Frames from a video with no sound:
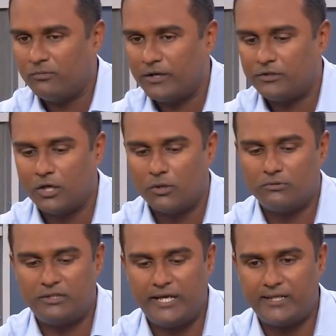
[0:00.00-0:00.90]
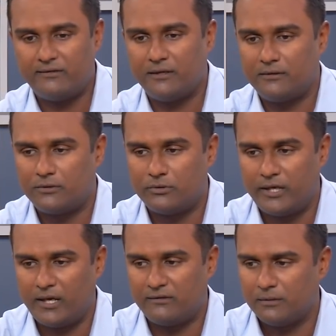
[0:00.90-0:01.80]
you might know, DNA Center today
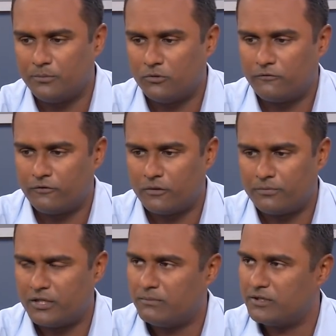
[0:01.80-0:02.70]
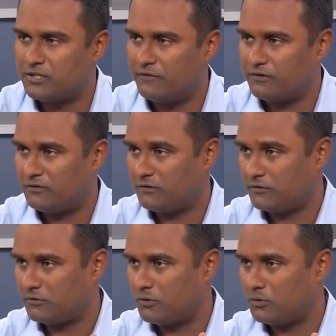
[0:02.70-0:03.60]
has support for pretty much every
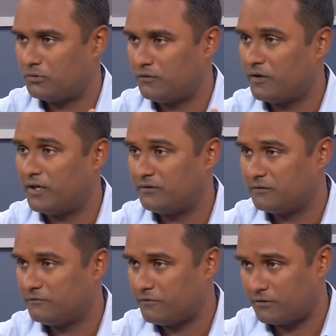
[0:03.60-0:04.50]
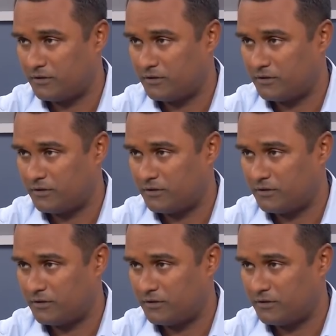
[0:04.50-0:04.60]
Cisco device for